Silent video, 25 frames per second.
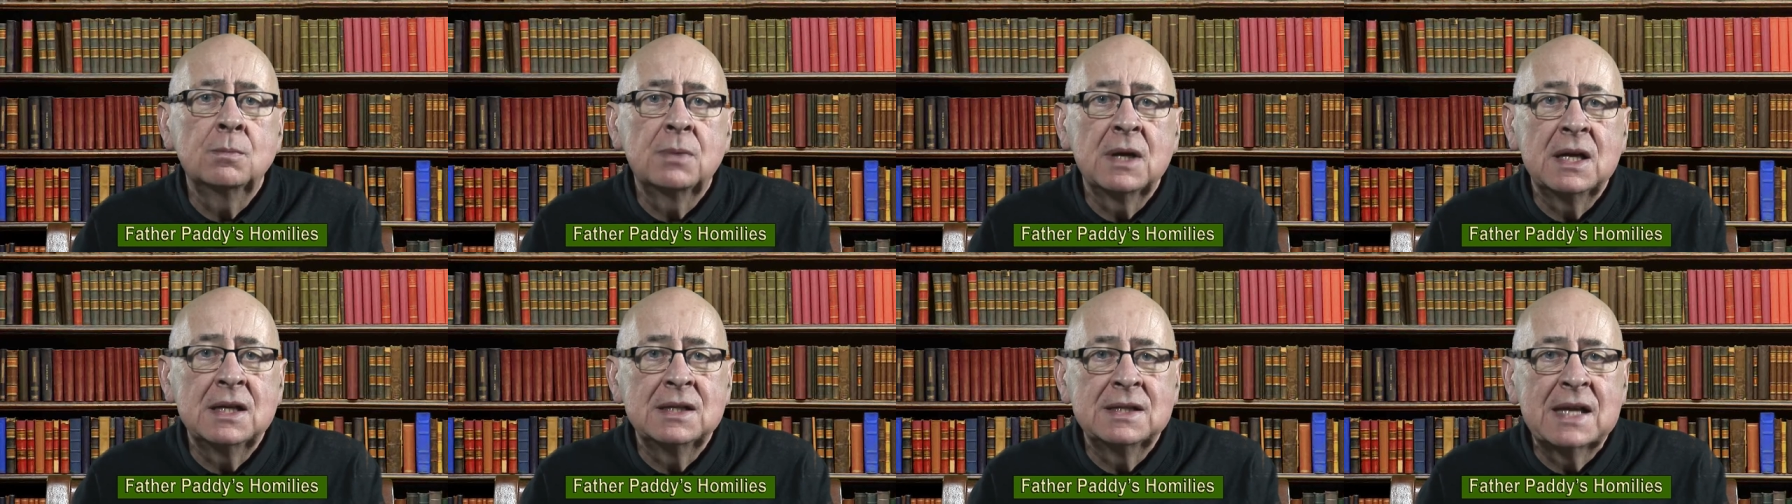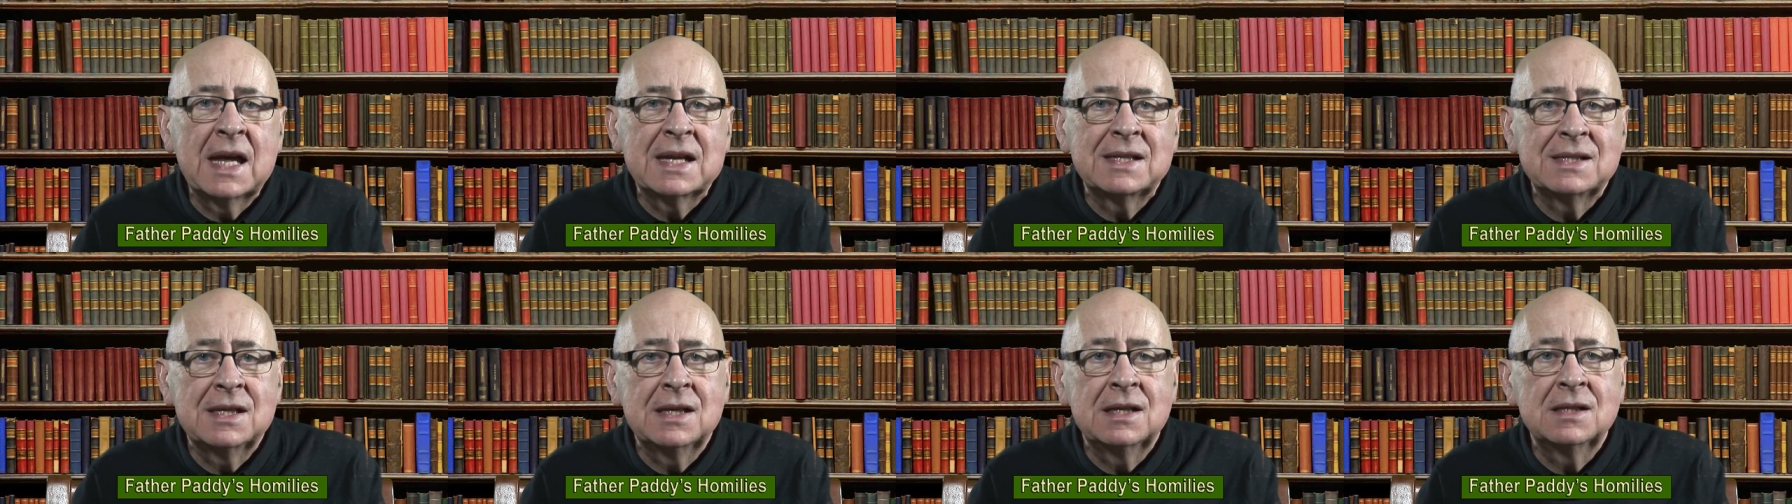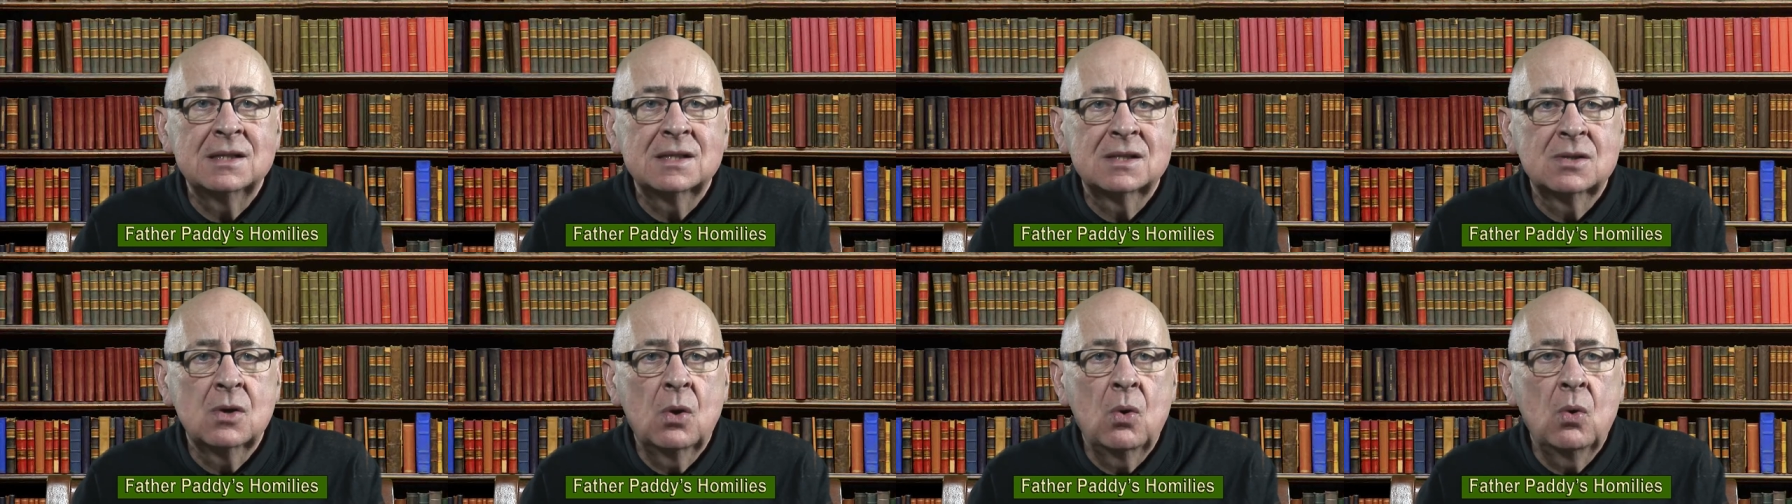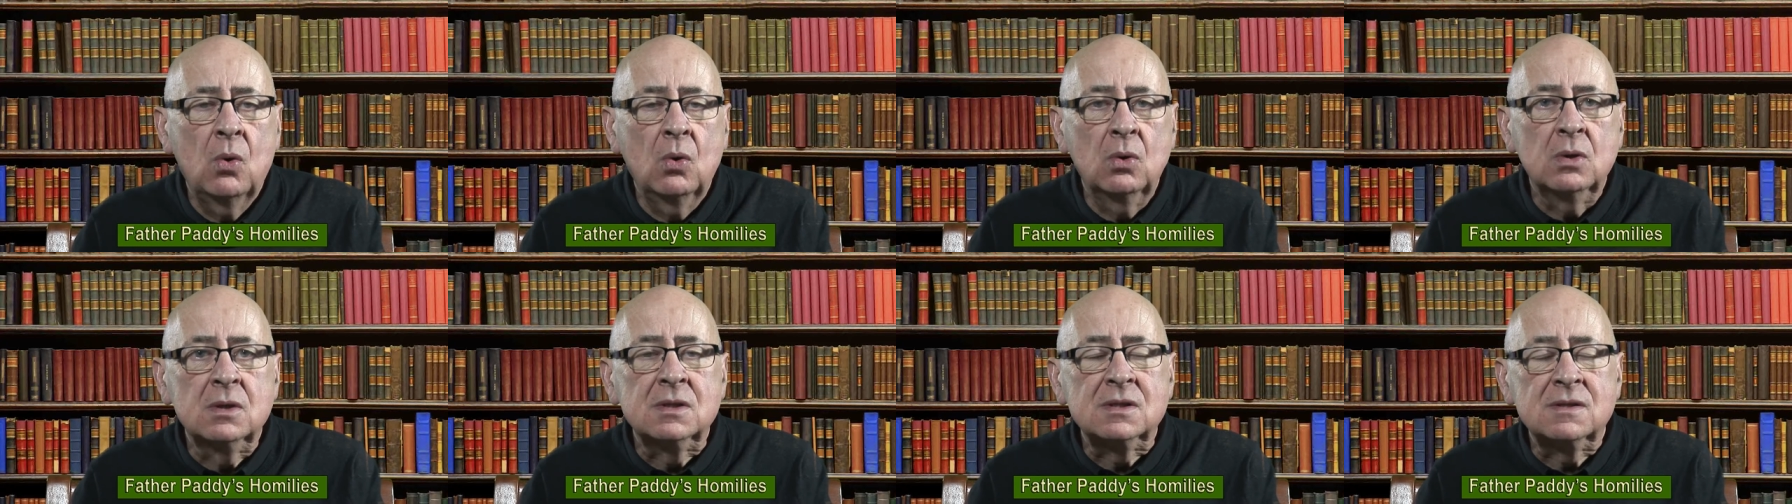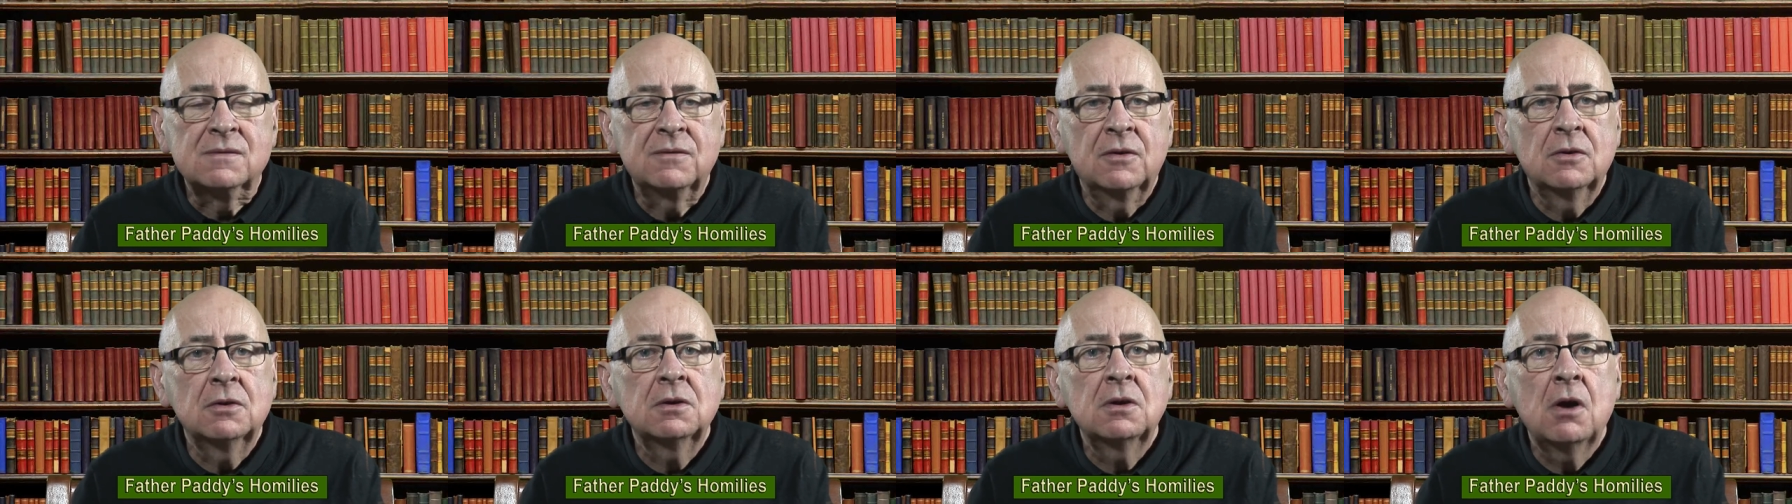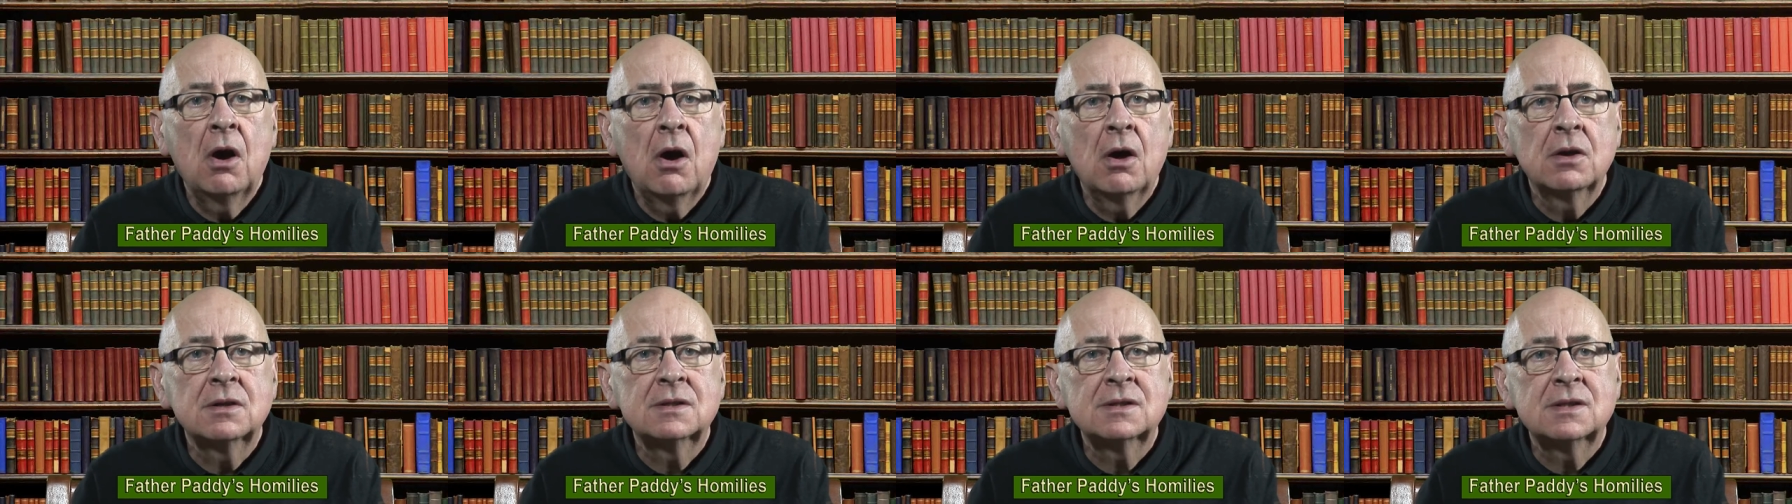be netting souls for
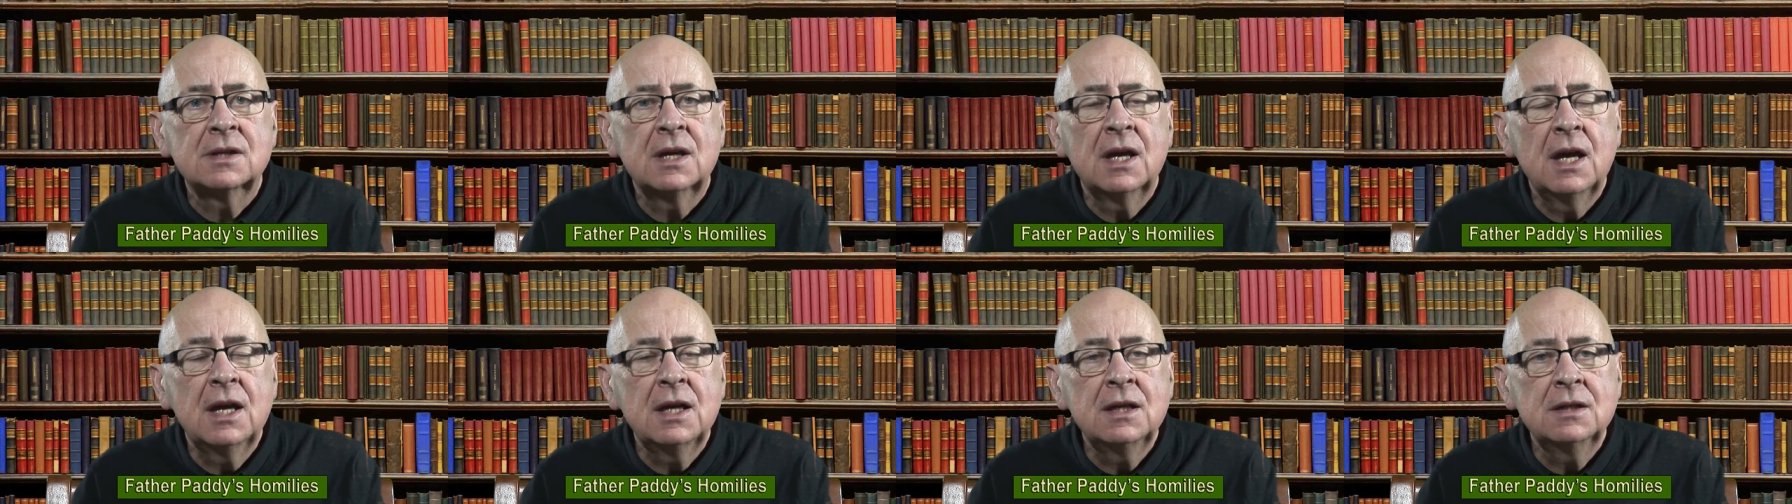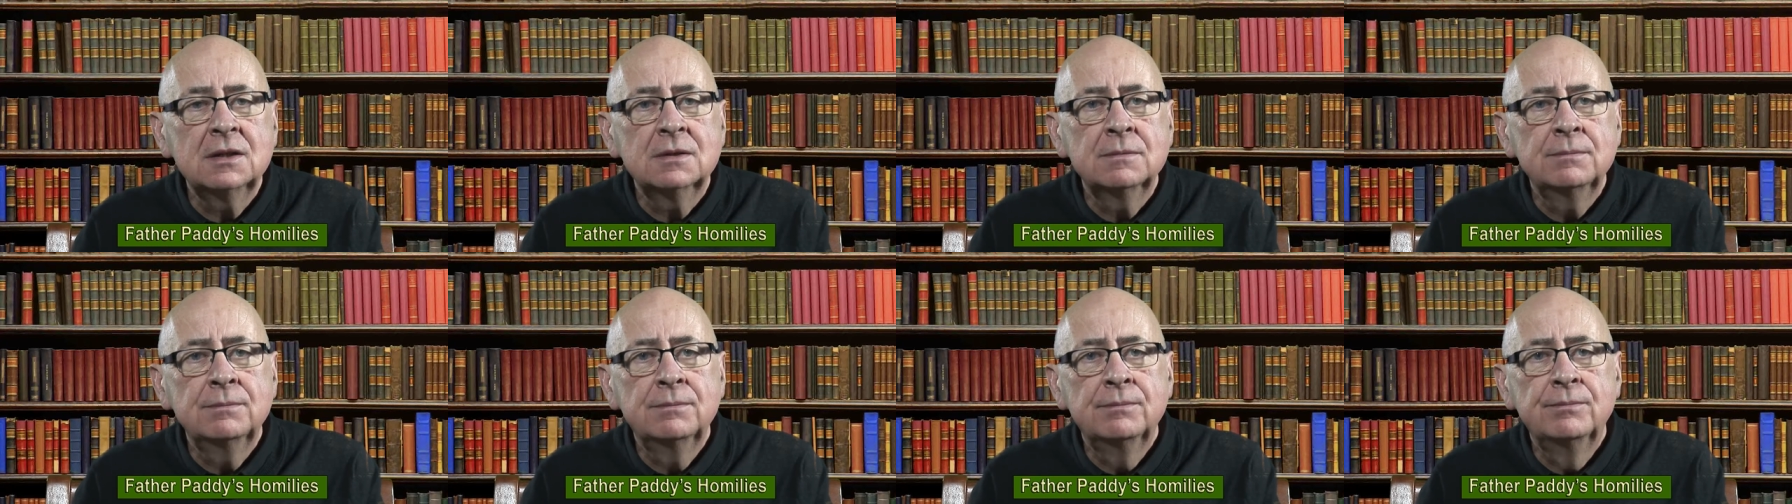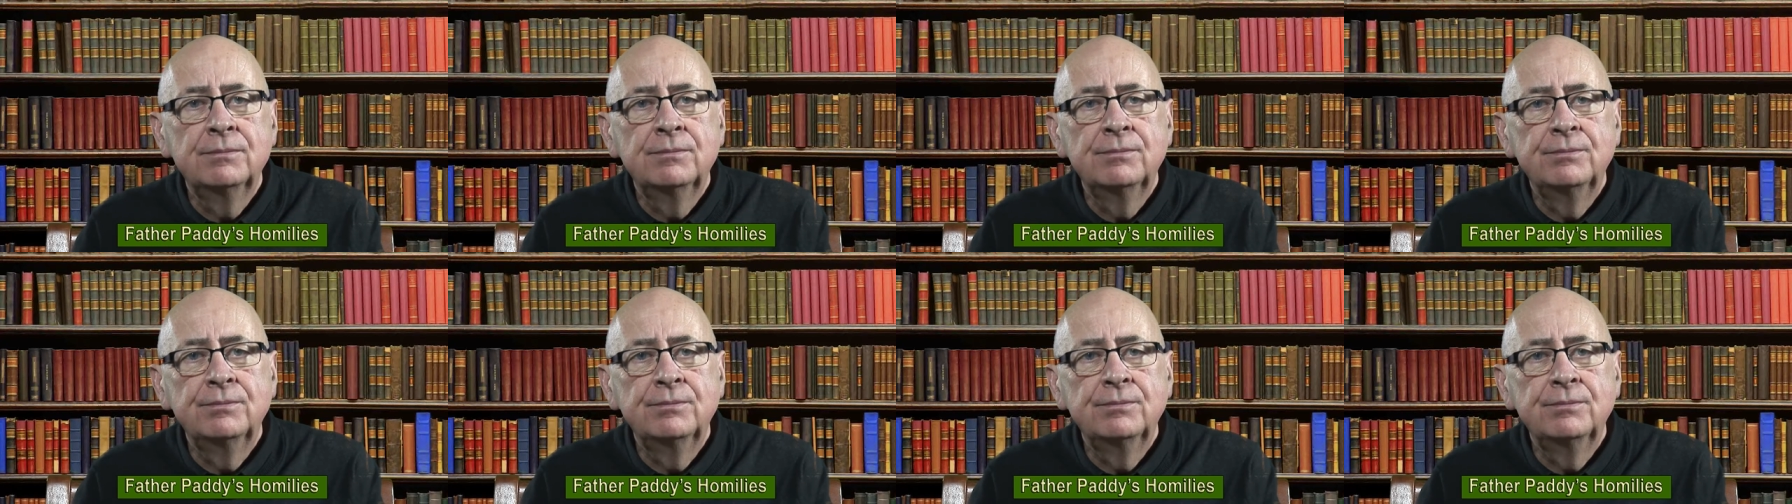God's kingdom.